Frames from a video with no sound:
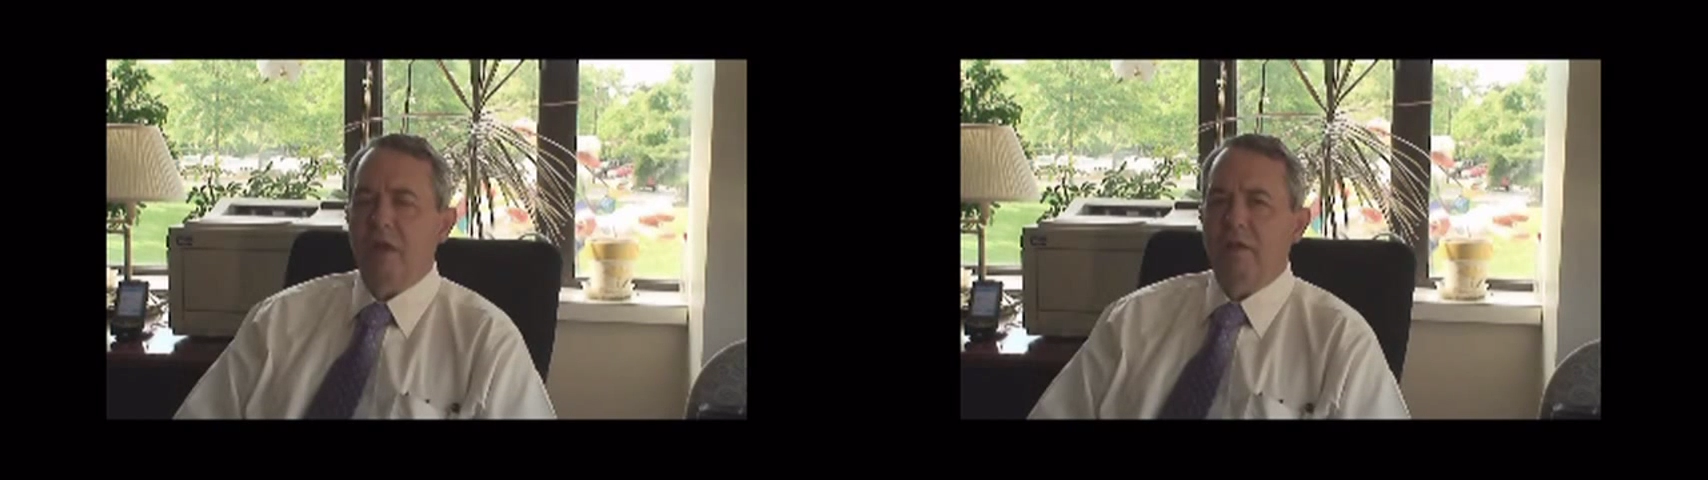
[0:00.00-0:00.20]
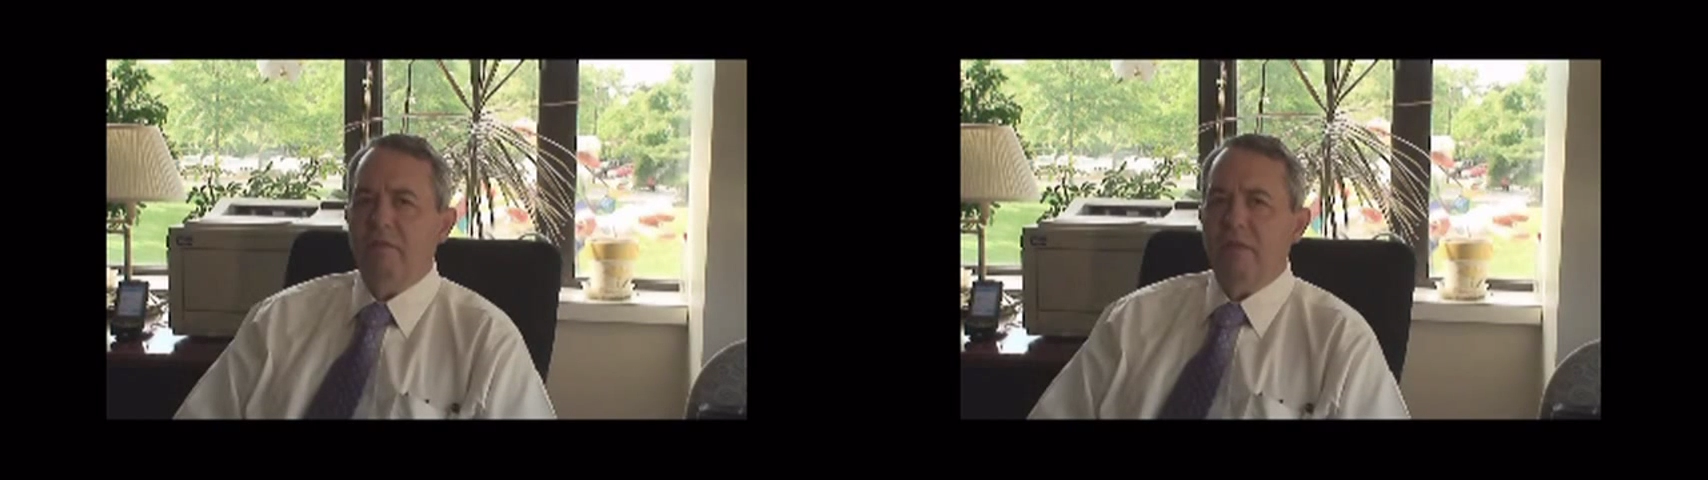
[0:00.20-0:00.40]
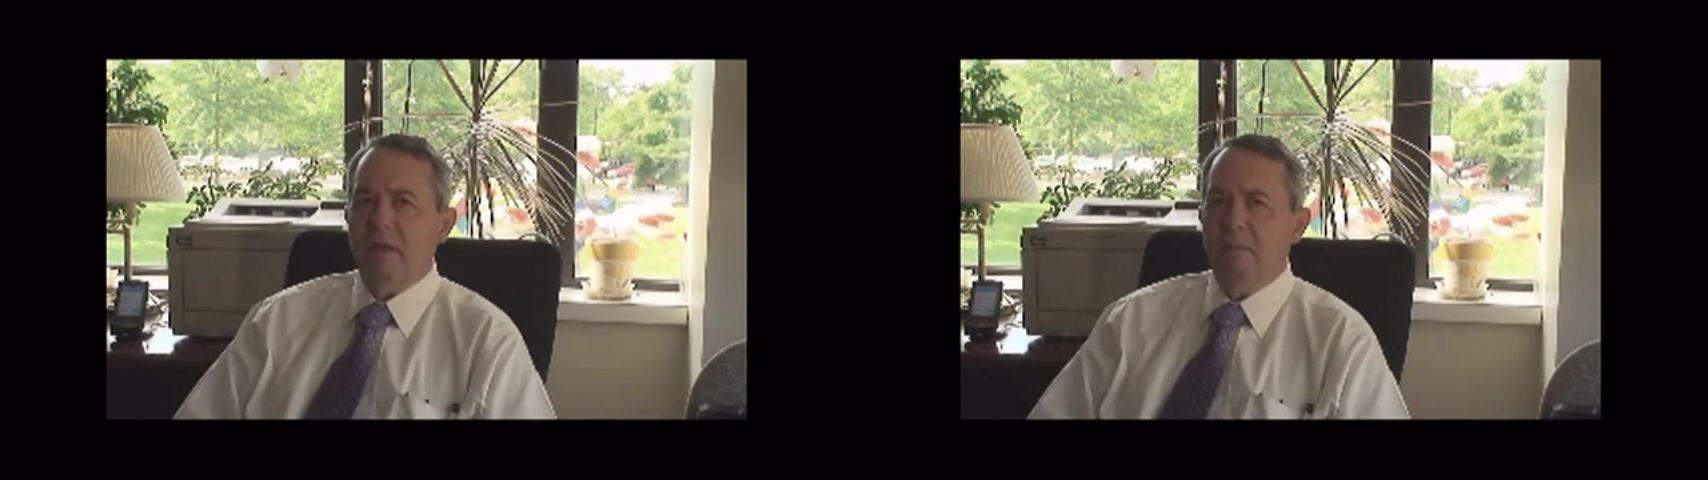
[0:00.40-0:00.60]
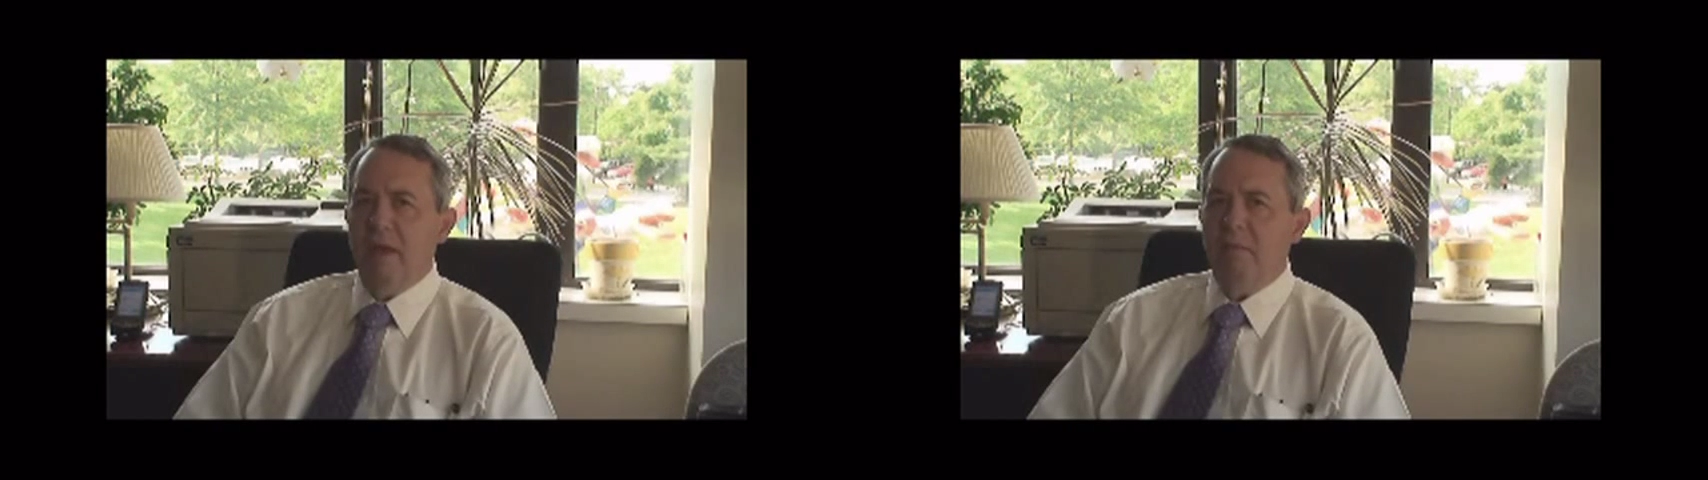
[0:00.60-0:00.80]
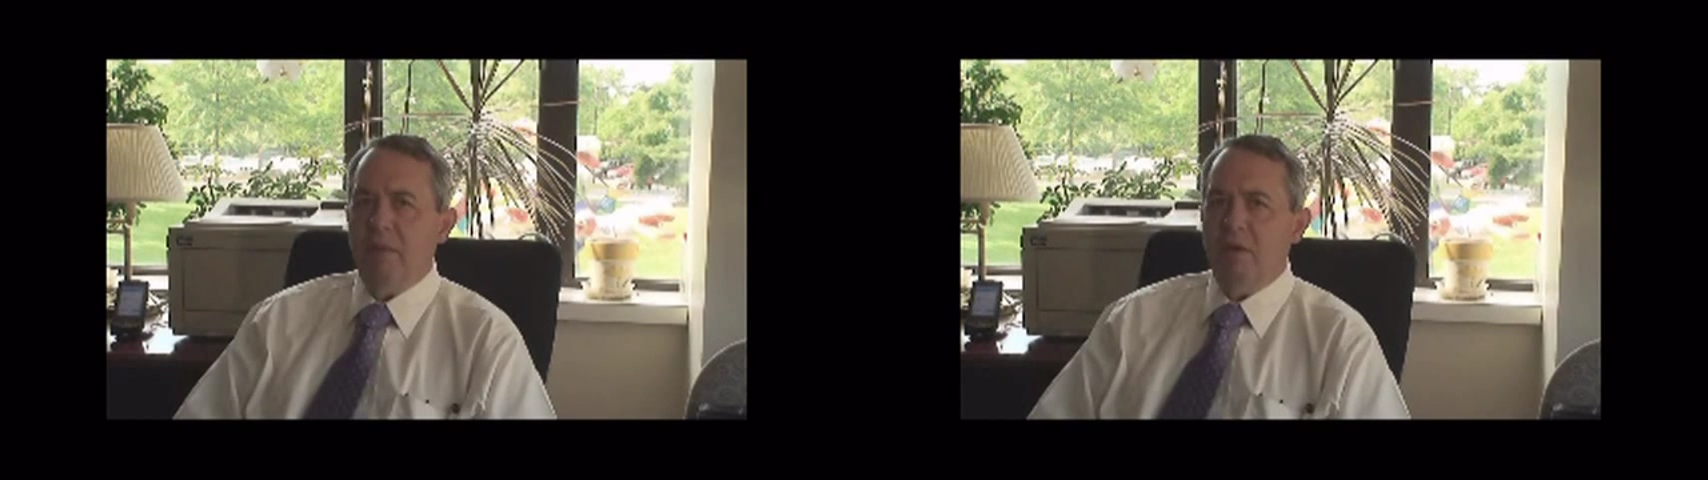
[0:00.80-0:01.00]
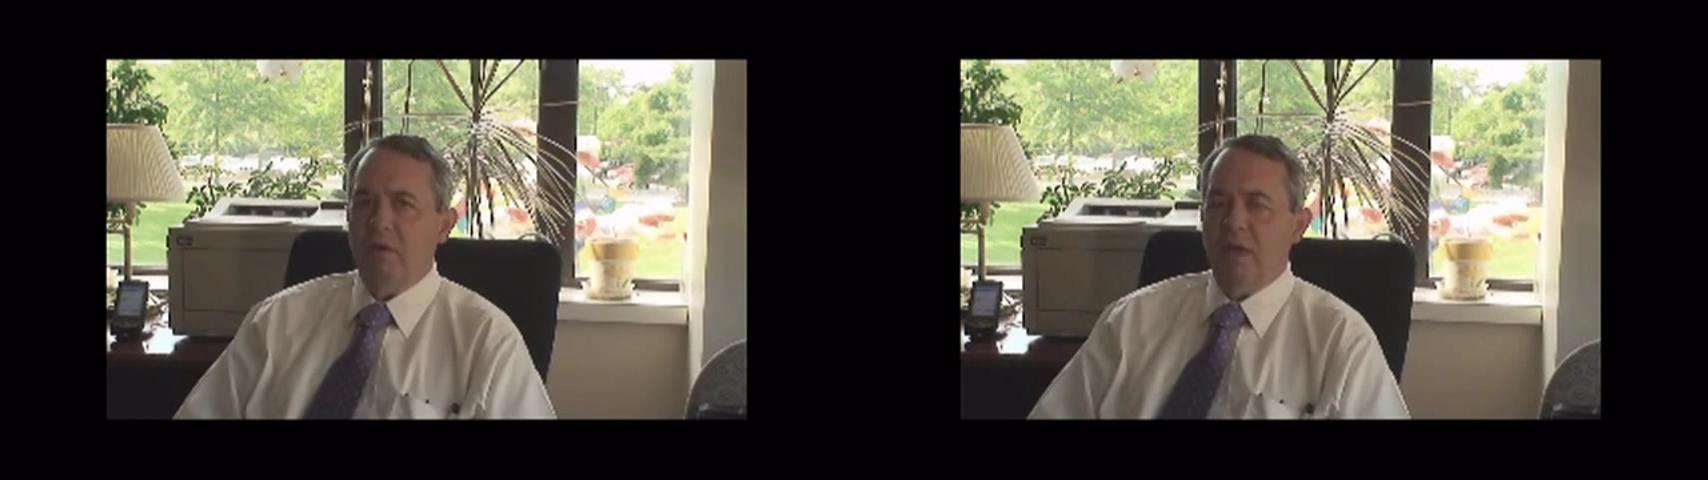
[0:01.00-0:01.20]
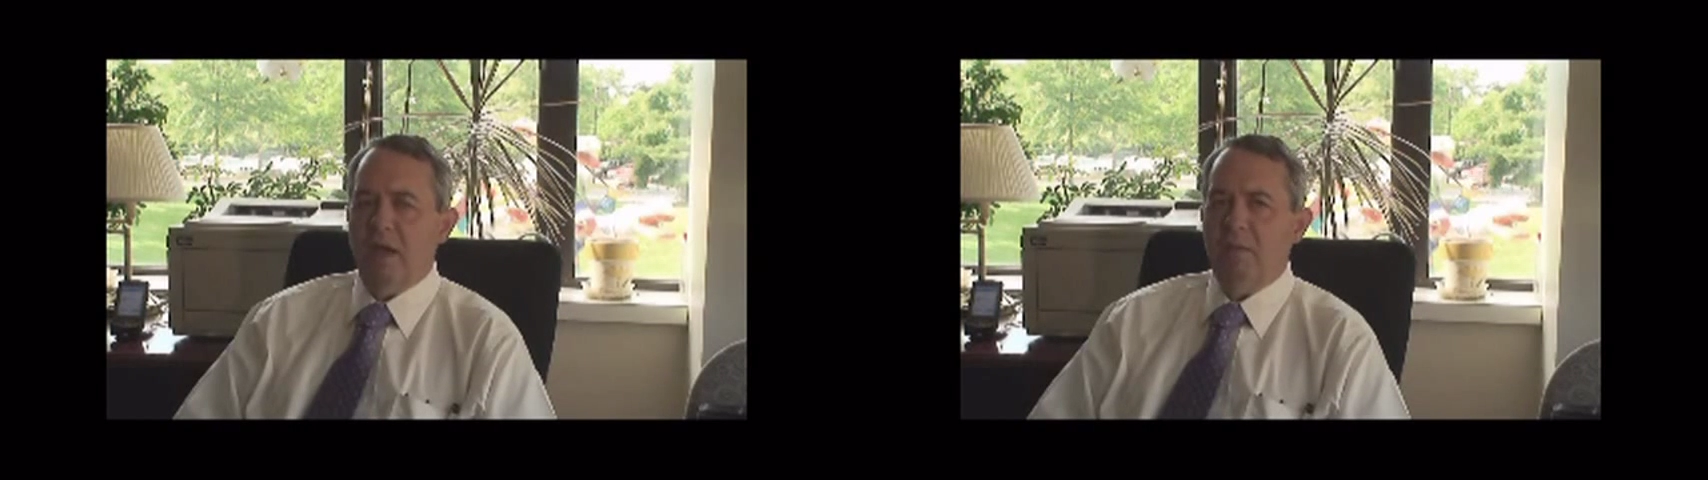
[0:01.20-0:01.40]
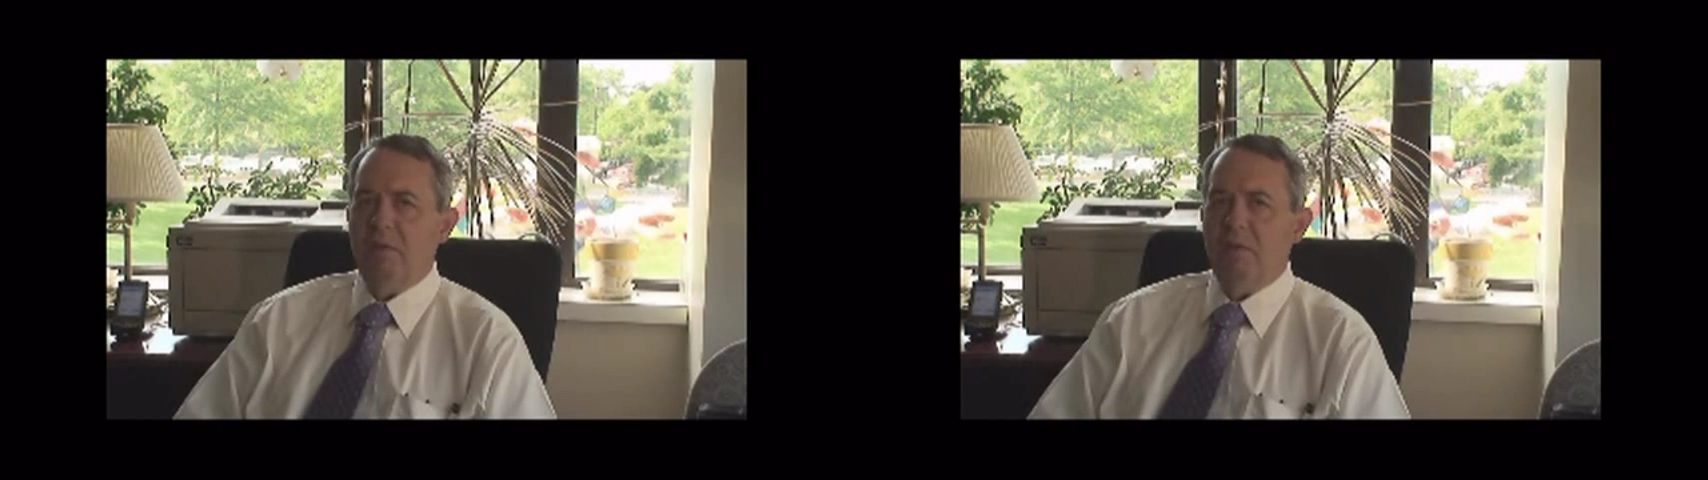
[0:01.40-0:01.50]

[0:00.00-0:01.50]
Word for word: life, they may be okay,